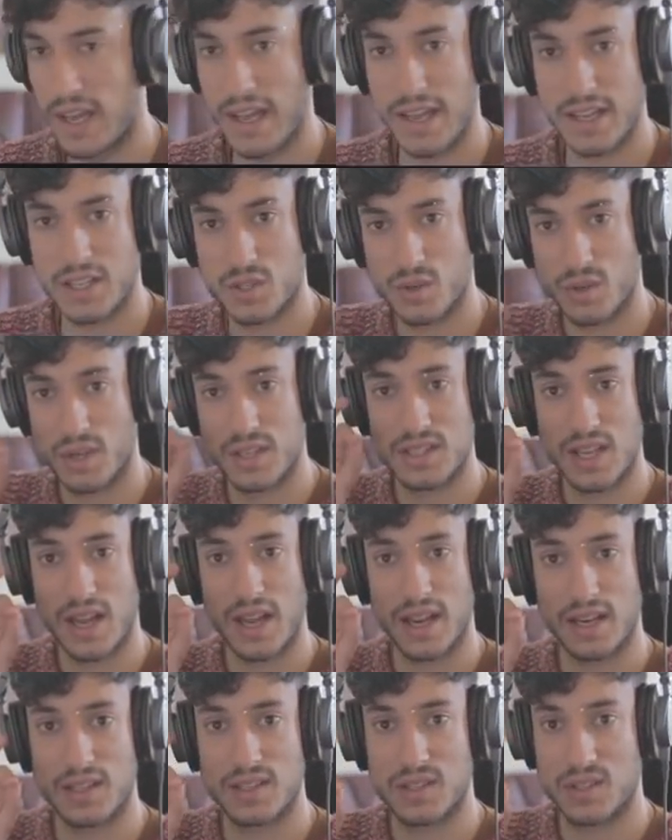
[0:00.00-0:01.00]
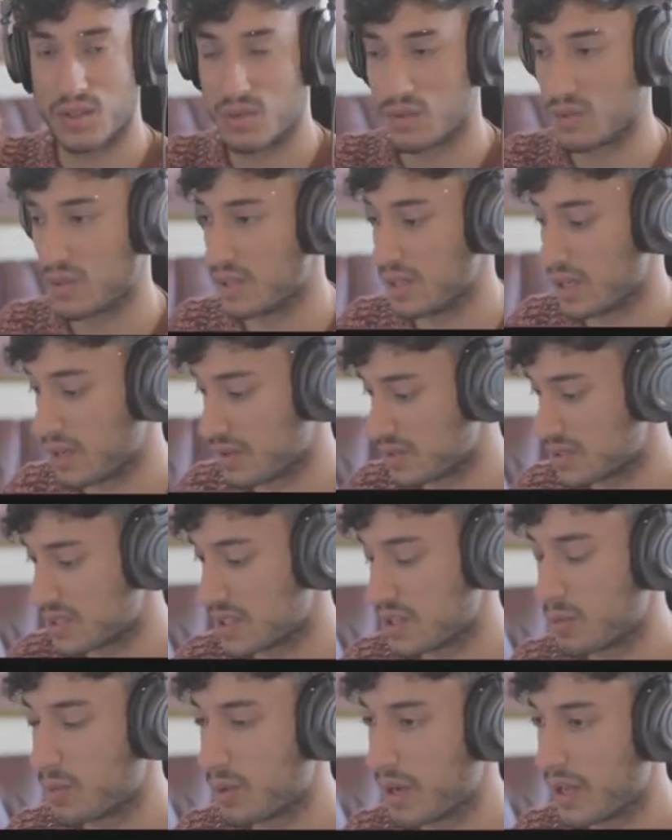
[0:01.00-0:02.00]
extra attack to the notes
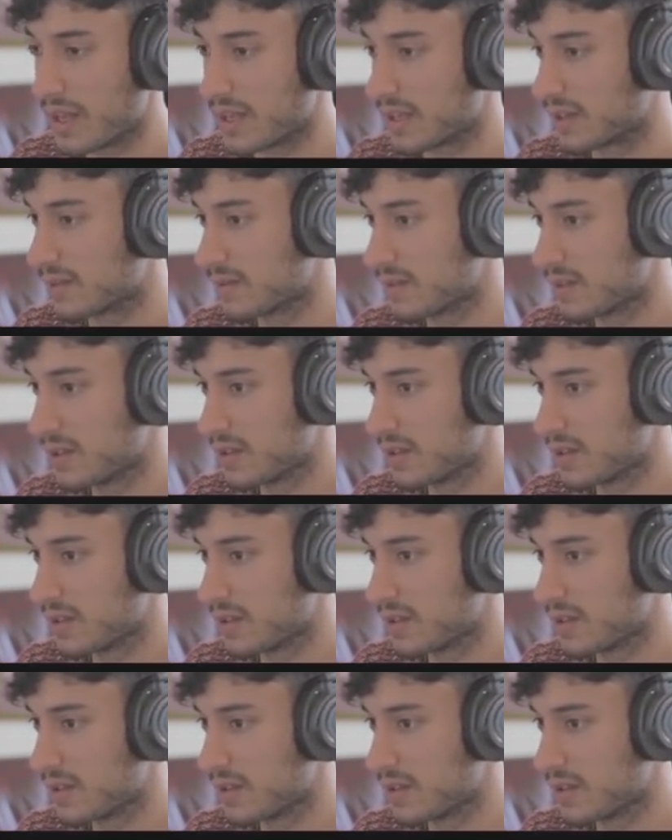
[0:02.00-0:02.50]
that you're playing